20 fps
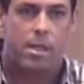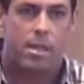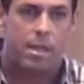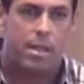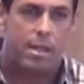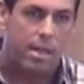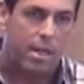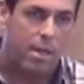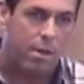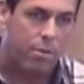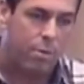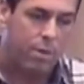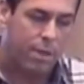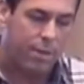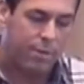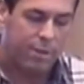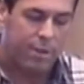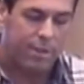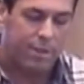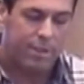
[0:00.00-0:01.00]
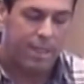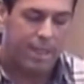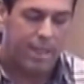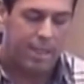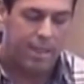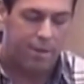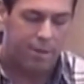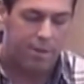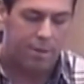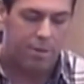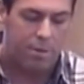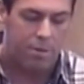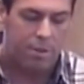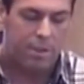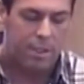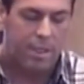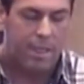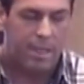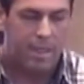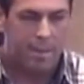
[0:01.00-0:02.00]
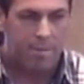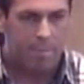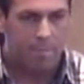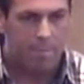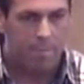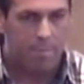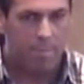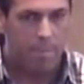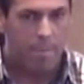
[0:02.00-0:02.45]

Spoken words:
Now, while I was inside the whole time,